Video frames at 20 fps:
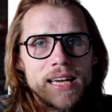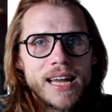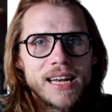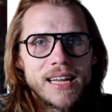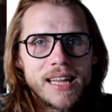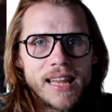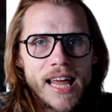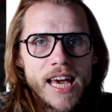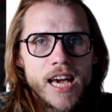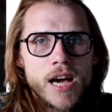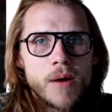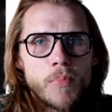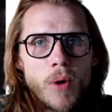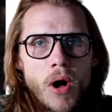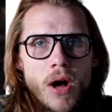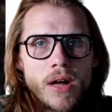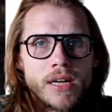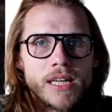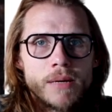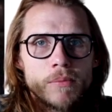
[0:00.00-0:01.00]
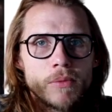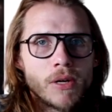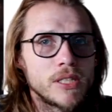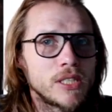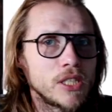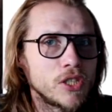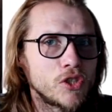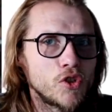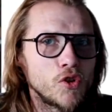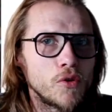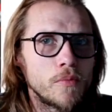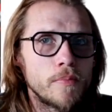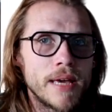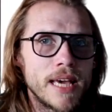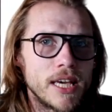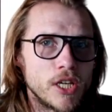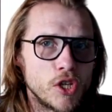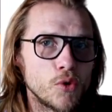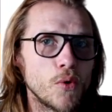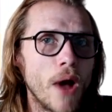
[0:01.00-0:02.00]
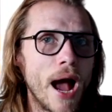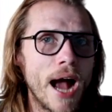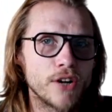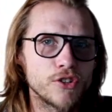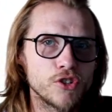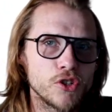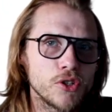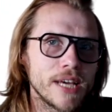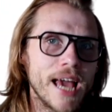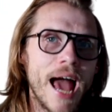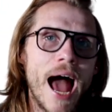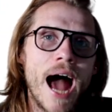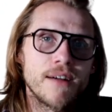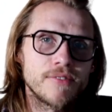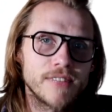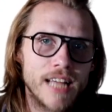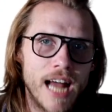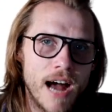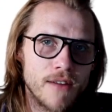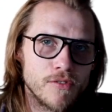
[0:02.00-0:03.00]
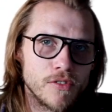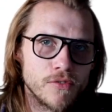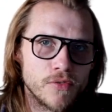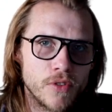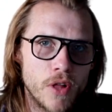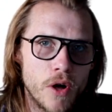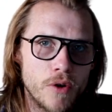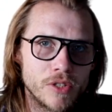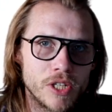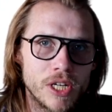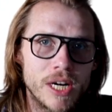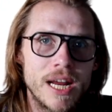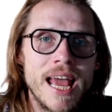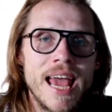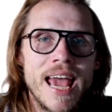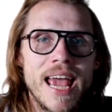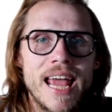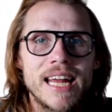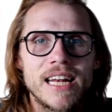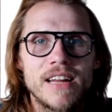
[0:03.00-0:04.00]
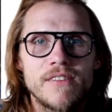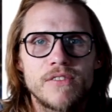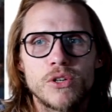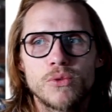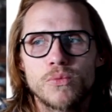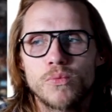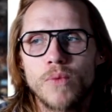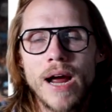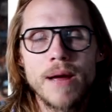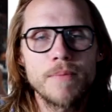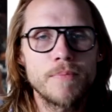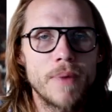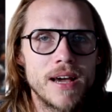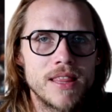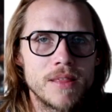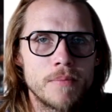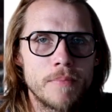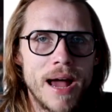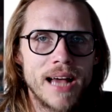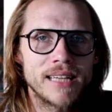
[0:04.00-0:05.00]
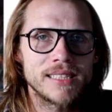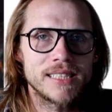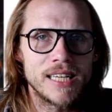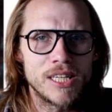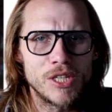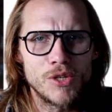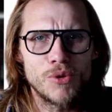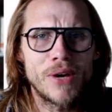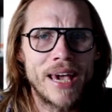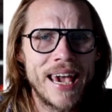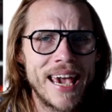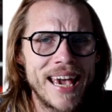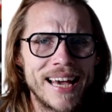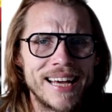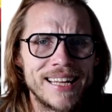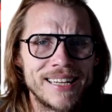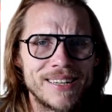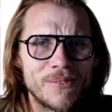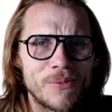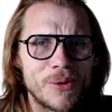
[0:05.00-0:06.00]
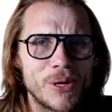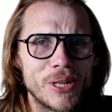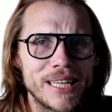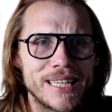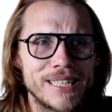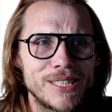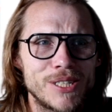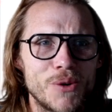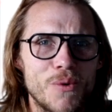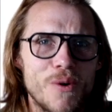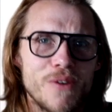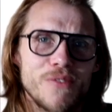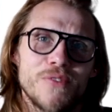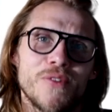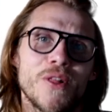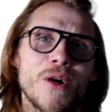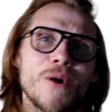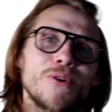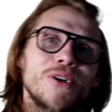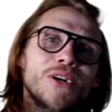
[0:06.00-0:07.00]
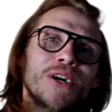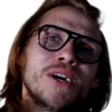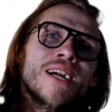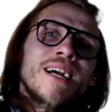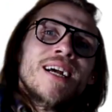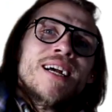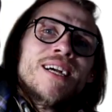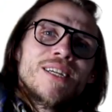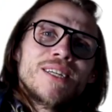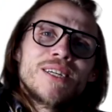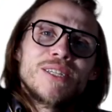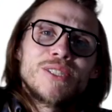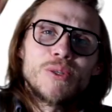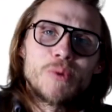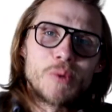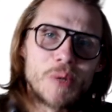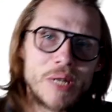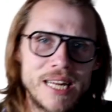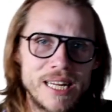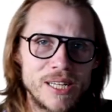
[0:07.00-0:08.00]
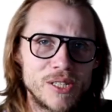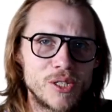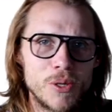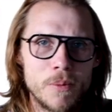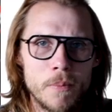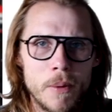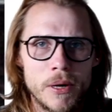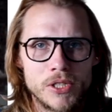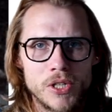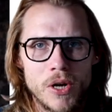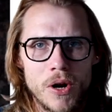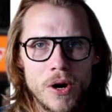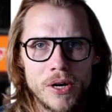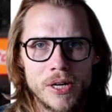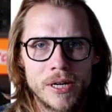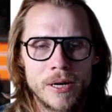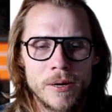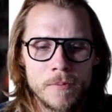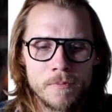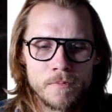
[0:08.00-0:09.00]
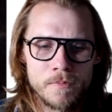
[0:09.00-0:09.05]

get a layup on him because he's too big. You actually have to have a floater. And if you're right by the basket, you can't really do a floater because you need too much arc.